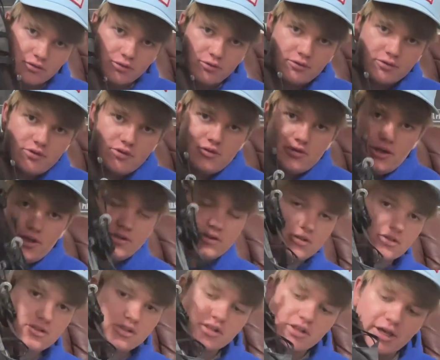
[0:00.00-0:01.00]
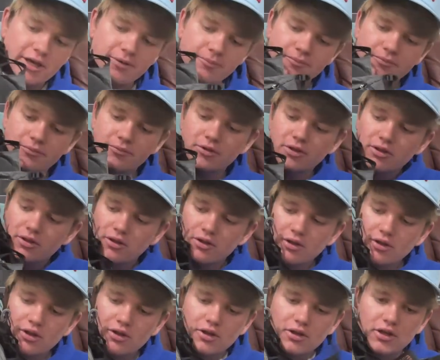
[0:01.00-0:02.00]
you guys can see that,
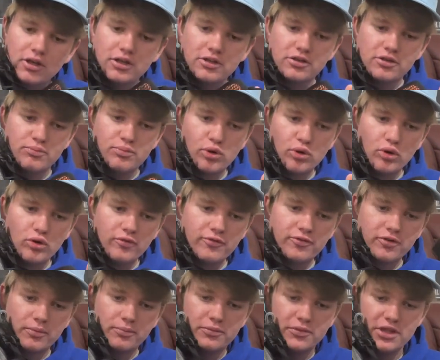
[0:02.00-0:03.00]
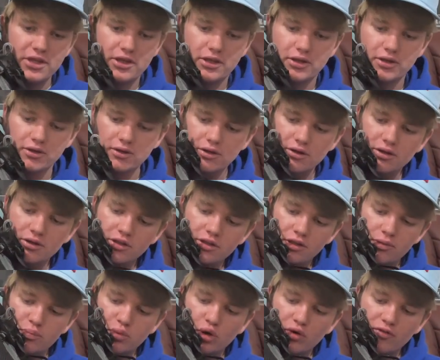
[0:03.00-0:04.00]
you pull from the
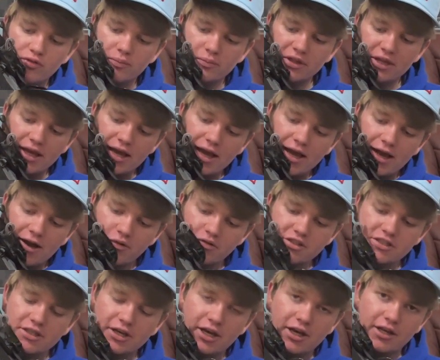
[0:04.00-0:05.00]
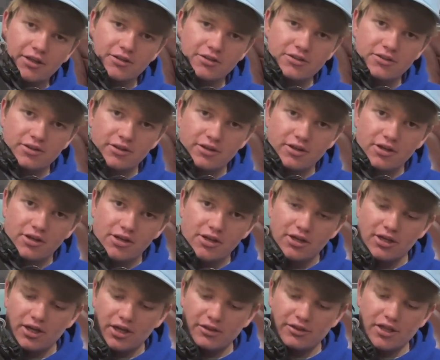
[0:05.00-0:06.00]
outsides,
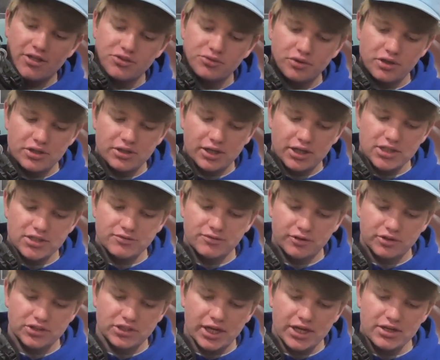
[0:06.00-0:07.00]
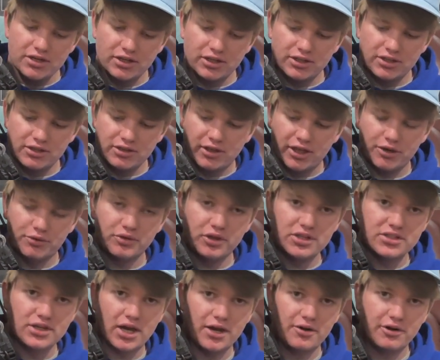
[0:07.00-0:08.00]
and that's really nice for tightening it like
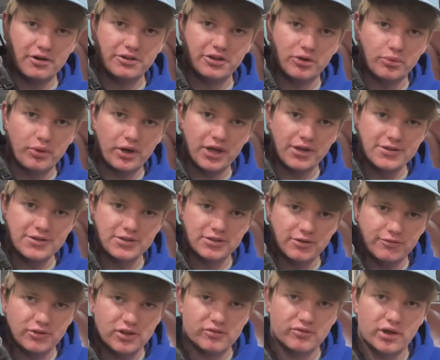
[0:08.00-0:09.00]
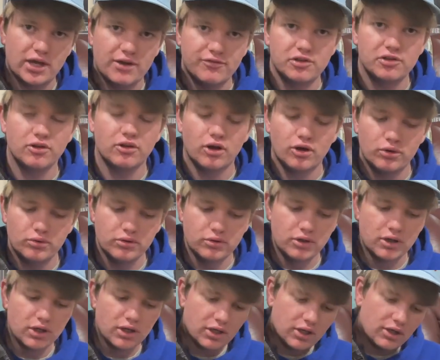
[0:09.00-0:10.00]
really tight around your waist if you have a heavy load.
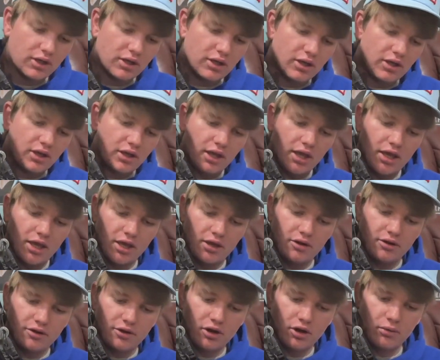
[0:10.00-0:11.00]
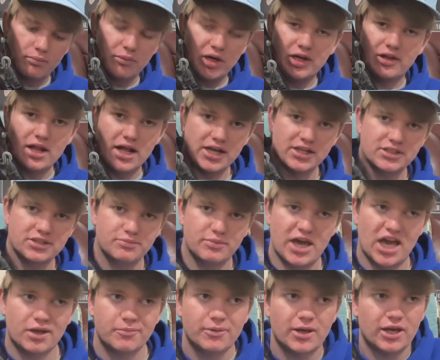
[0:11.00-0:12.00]
And my last
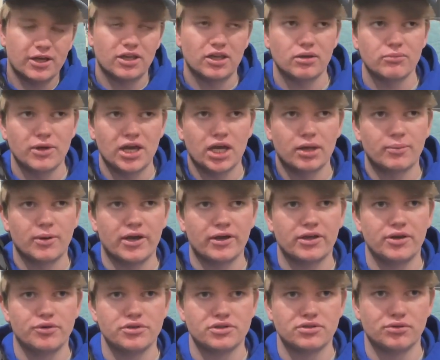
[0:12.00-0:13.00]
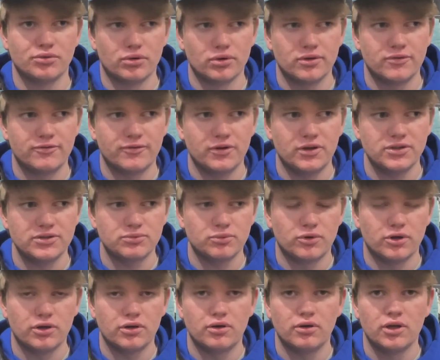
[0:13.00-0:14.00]
backpack, it was a North Face
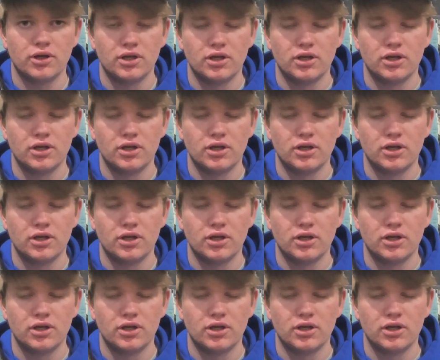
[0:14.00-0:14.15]
one,